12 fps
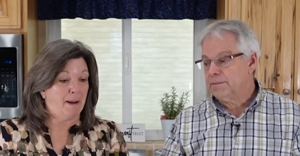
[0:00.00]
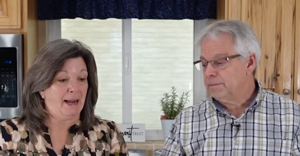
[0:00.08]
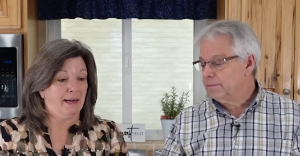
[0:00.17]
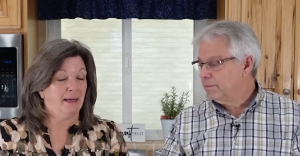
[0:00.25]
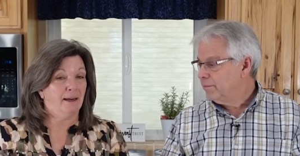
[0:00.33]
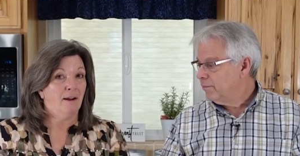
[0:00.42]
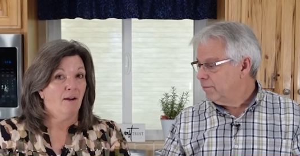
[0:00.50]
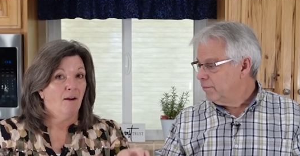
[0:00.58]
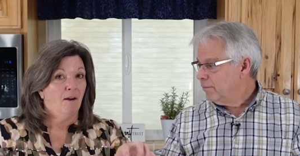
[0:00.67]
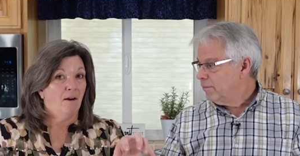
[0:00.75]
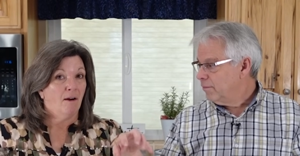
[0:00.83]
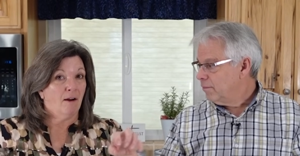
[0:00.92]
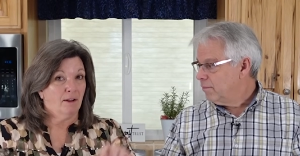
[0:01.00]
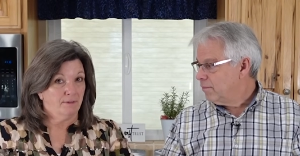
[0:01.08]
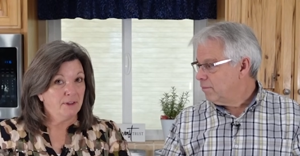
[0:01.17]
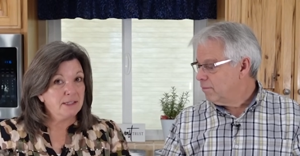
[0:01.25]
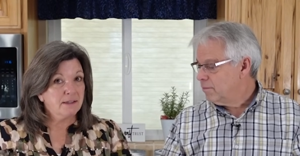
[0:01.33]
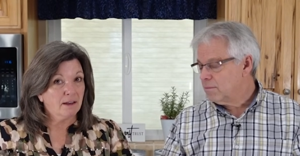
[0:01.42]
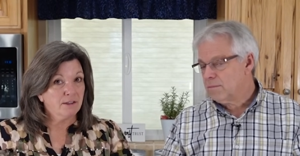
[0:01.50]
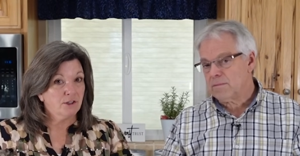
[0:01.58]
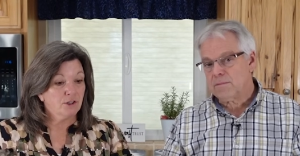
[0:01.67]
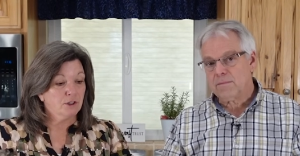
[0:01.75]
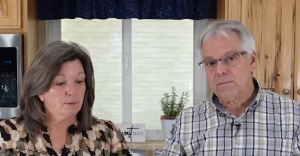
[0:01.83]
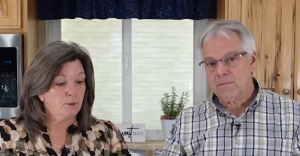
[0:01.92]
Speaker 1: buying all of these
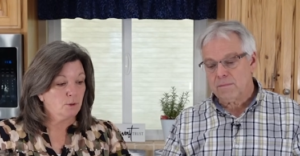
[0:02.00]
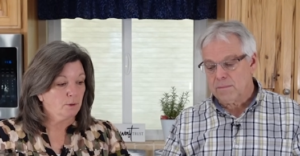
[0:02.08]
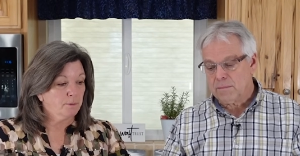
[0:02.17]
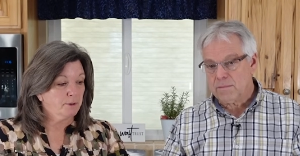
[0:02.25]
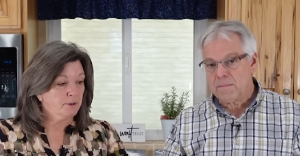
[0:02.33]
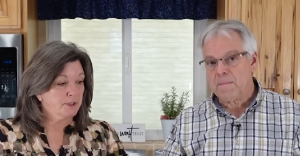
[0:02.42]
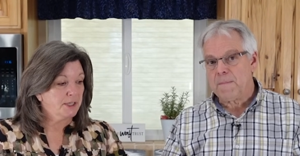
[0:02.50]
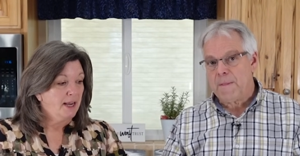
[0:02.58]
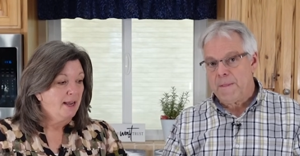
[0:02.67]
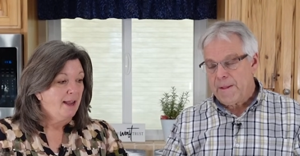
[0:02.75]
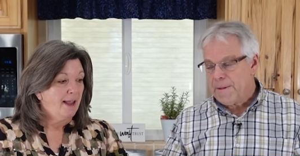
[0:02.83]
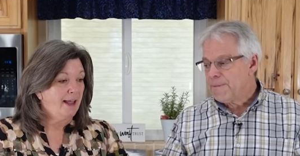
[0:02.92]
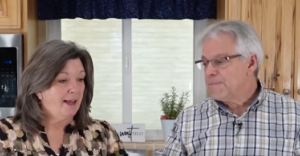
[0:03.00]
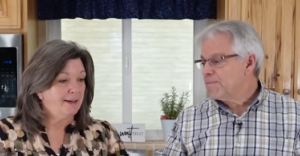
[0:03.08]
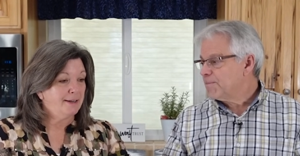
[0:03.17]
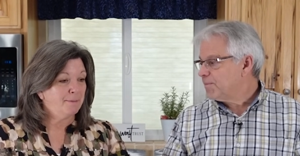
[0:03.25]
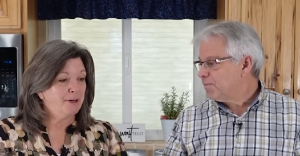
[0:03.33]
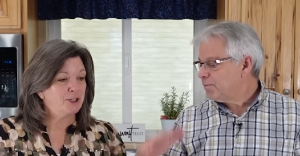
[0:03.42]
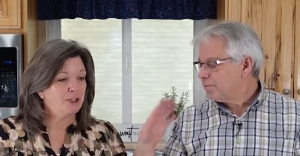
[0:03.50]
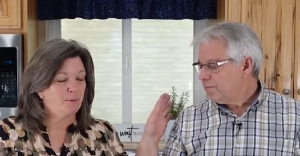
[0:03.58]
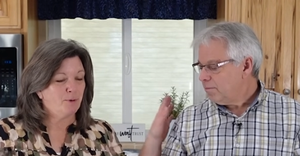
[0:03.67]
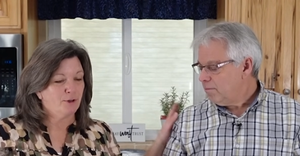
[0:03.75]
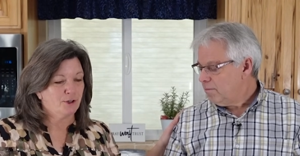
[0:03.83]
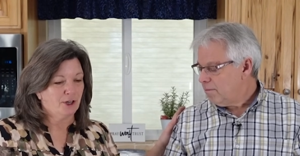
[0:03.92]
oxygen absorbers and much to
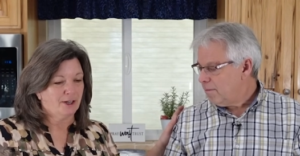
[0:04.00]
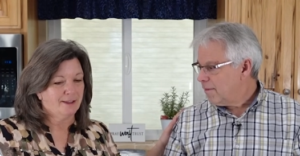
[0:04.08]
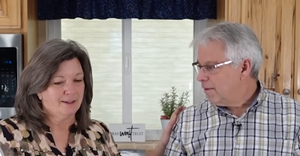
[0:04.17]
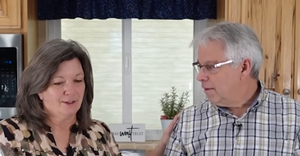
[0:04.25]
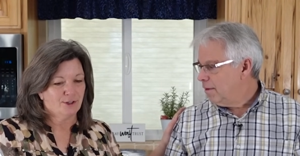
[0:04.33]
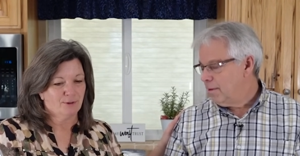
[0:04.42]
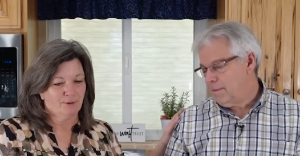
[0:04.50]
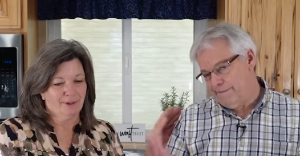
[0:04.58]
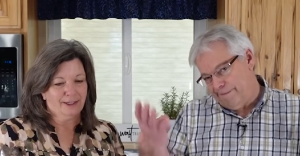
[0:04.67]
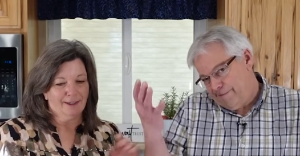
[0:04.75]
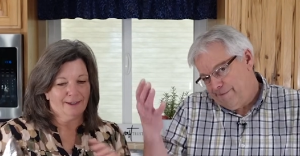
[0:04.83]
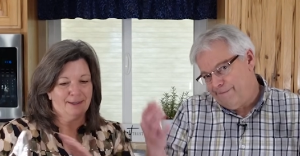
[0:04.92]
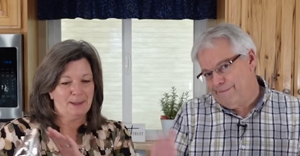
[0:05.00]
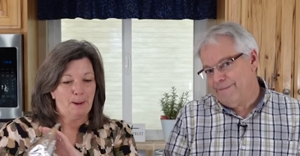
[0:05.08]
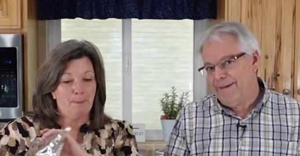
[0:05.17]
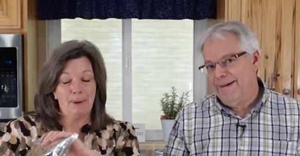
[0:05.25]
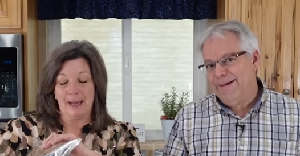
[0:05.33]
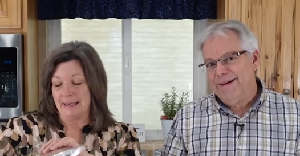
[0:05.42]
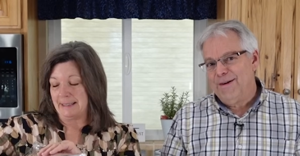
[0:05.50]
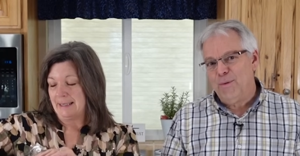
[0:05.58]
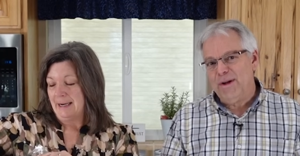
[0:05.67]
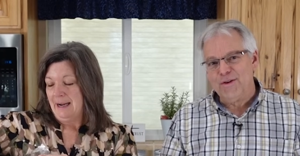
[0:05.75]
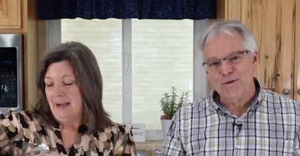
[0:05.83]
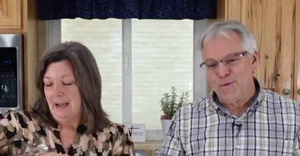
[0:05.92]
poor Jonathan's chagrin. But
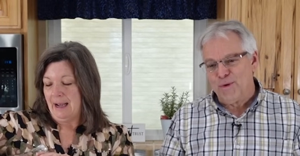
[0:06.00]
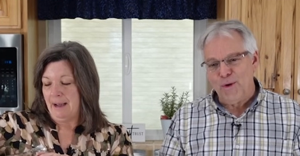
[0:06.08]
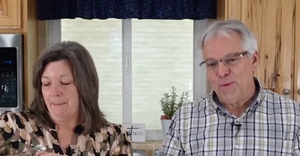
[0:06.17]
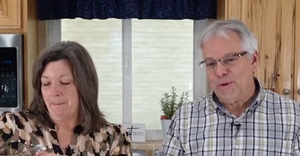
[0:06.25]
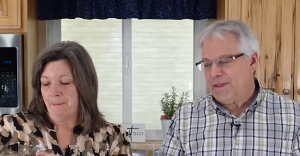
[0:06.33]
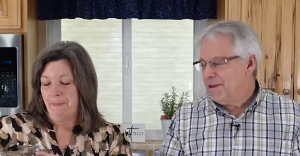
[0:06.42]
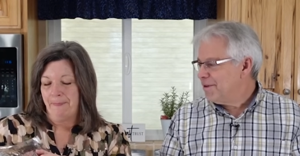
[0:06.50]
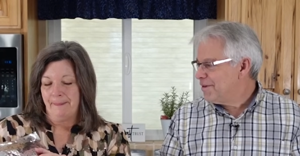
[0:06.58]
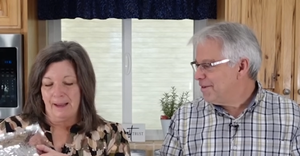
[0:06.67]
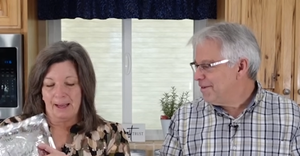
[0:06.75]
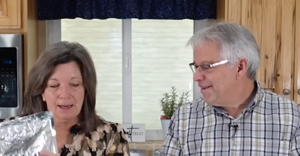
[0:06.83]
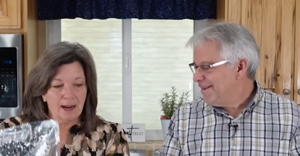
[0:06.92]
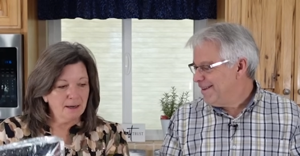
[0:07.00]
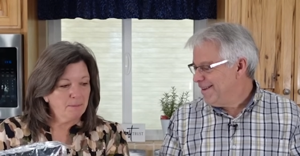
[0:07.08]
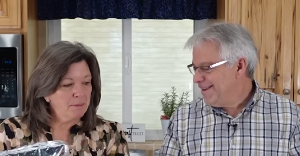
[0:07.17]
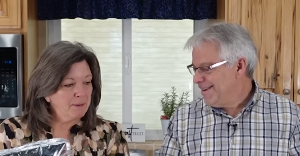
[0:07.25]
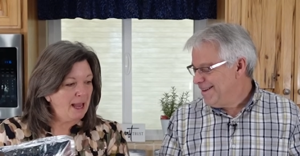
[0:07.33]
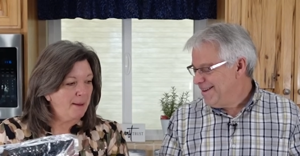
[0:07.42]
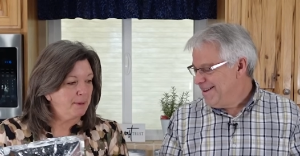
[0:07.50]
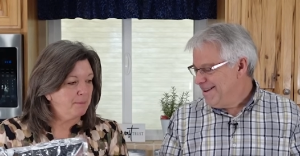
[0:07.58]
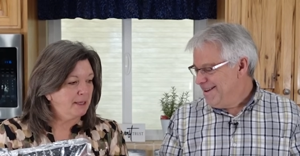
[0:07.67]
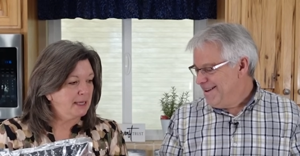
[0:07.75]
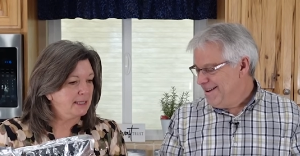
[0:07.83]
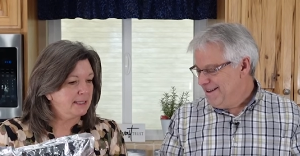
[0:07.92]
Speaker 2: we just roll um, with this.
Speaker 1: It kind of made me happy
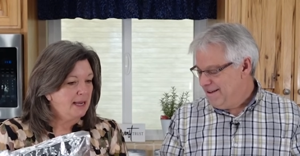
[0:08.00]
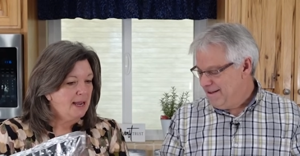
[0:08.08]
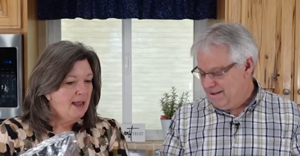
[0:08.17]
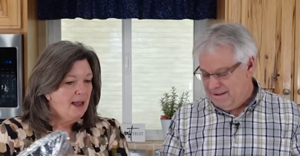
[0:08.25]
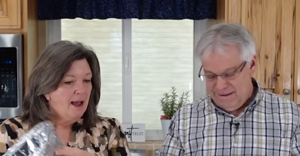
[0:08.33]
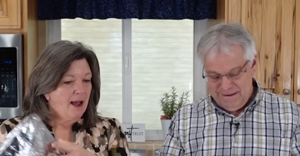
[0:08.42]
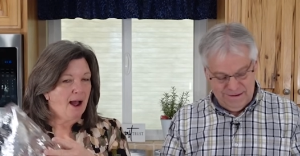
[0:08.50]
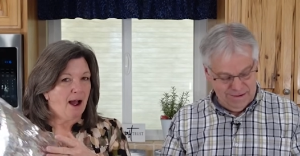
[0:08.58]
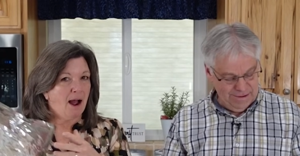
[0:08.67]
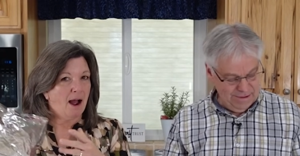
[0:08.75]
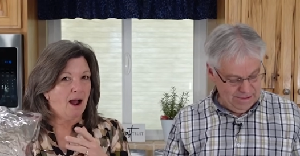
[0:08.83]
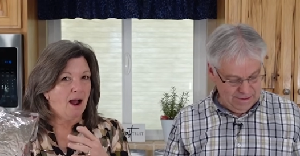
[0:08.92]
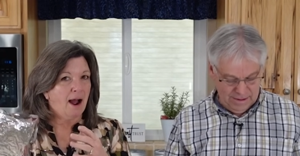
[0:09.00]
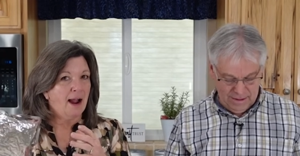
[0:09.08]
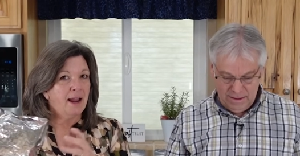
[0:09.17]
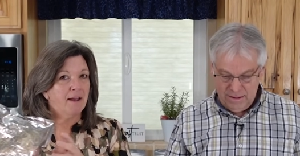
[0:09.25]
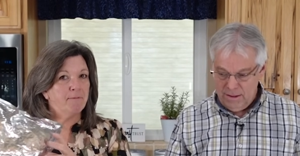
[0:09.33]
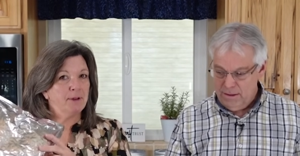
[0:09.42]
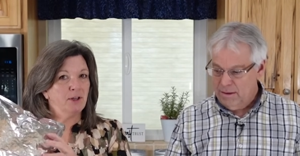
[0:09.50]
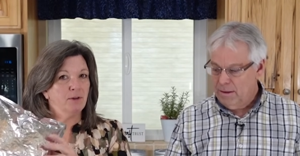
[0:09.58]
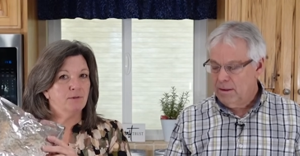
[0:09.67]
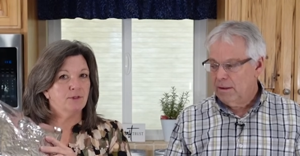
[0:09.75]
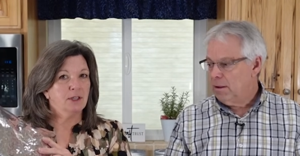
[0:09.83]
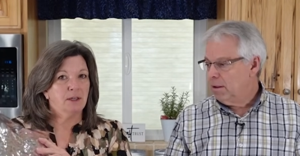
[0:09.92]
because I have been
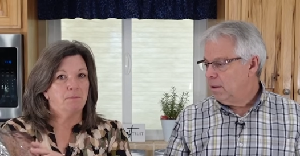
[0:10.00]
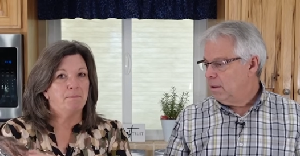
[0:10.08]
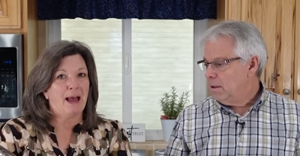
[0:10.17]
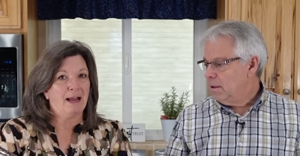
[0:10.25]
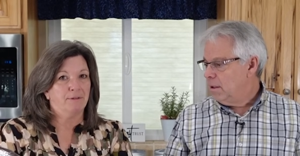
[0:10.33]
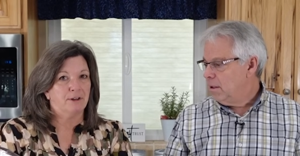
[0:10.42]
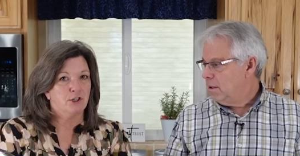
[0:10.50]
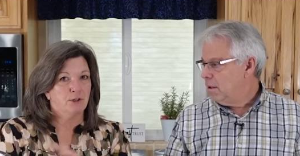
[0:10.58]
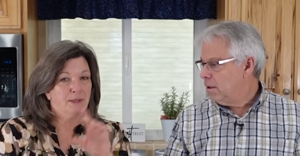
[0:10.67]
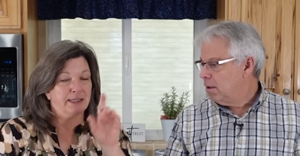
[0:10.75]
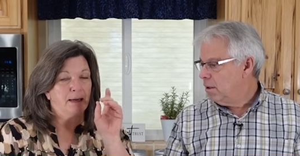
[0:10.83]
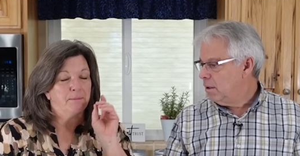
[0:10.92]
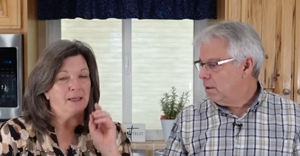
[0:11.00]
using Pack Fresh USA